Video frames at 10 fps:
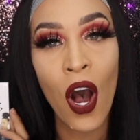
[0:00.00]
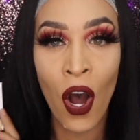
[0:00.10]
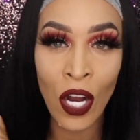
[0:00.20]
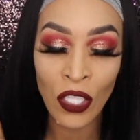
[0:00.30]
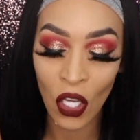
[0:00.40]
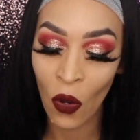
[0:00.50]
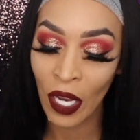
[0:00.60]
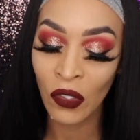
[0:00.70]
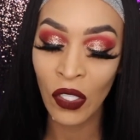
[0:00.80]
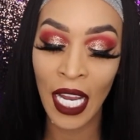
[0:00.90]
Also,
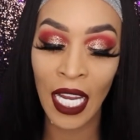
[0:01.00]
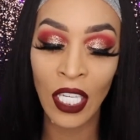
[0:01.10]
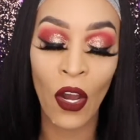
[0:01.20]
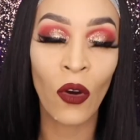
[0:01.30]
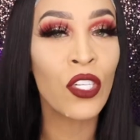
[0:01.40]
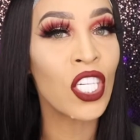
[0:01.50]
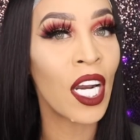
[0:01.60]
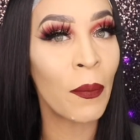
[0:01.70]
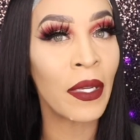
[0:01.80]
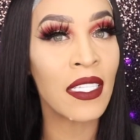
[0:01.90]
if you didn't know, Shut
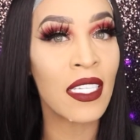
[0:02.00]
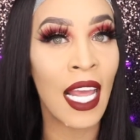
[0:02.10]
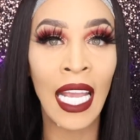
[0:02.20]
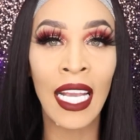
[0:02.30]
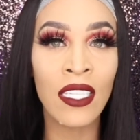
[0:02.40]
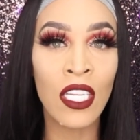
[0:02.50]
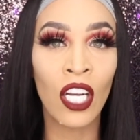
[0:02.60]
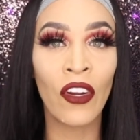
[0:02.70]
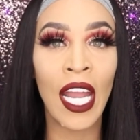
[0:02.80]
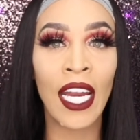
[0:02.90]
Up and Slay is the
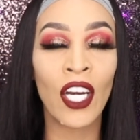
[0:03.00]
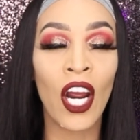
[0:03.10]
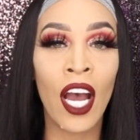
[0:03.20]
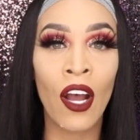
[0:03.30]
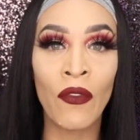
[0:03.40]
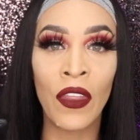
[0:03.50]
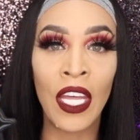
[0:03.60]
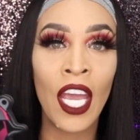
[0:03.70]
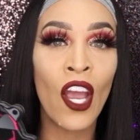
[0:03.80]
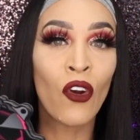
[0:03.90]
creator of
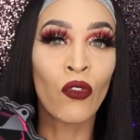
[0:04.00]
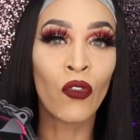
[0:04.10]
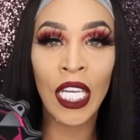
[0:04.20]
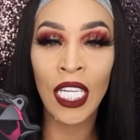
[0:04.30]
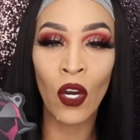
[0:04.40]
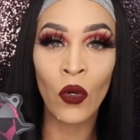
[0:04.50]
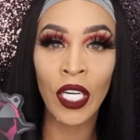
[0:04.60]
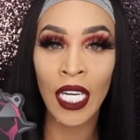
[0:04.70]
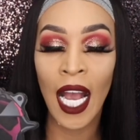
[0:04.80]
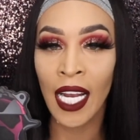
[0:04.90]
the
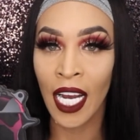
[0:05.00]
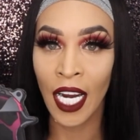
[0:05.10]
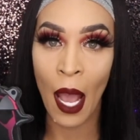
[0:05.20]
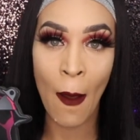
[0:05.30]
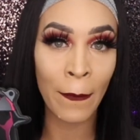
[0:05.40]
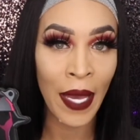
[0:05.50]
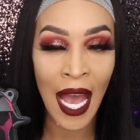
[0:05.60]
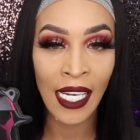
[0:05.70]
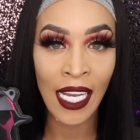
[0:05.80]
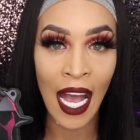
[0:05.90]
Reloaded Gun palette.